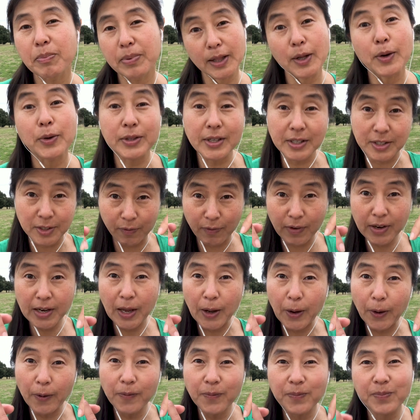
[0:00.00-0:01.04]
below this
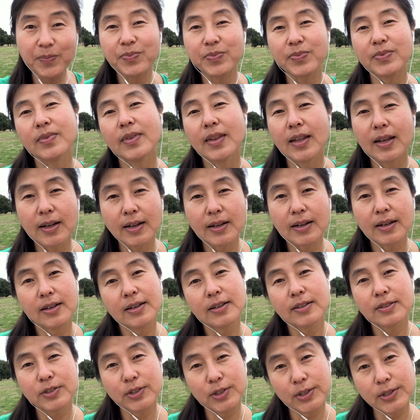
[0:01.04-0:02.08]
video
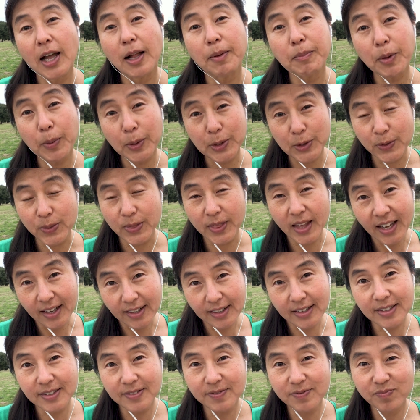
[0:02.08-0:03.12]
to tell me what you
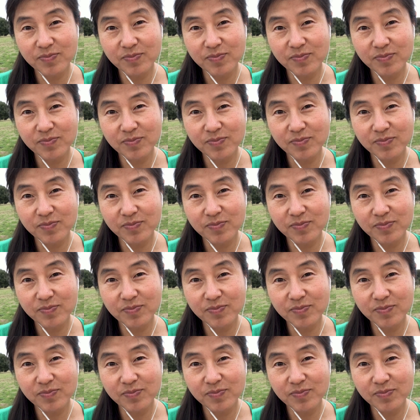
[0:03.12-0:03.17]
think.